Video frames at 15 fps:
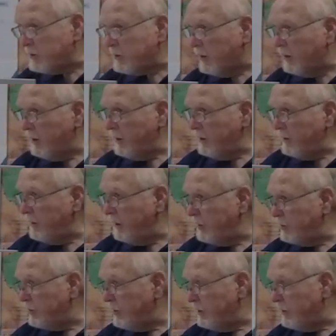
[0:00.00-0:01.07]
study,
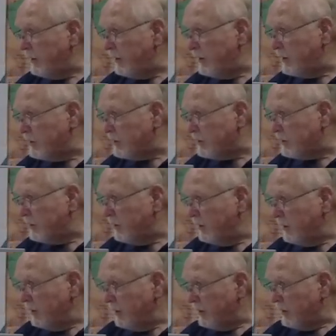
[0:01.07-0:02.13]
teaching takes
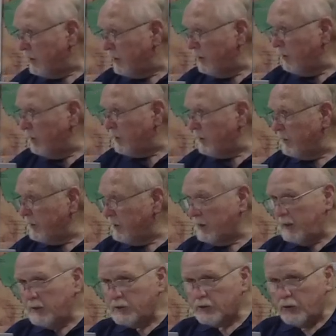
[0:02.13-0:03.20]
looking
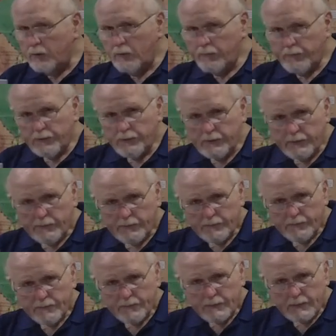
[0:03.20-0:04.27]
things over,
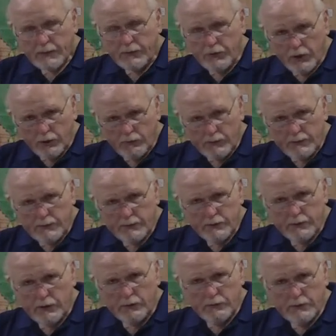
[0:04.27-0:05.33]

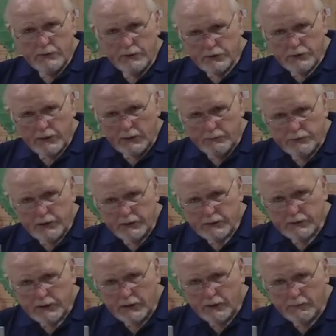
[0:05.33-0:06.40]
knowing the subject
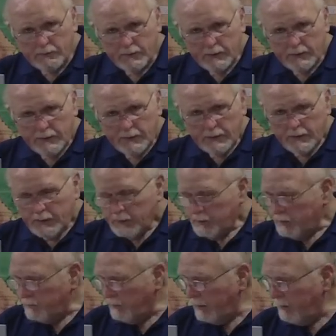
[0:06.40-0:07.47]
some,
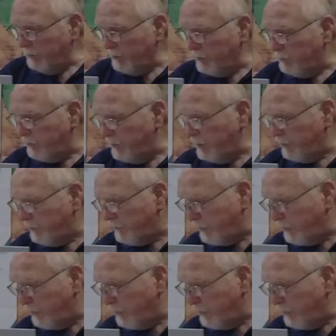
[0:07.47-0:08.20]
to be able to put it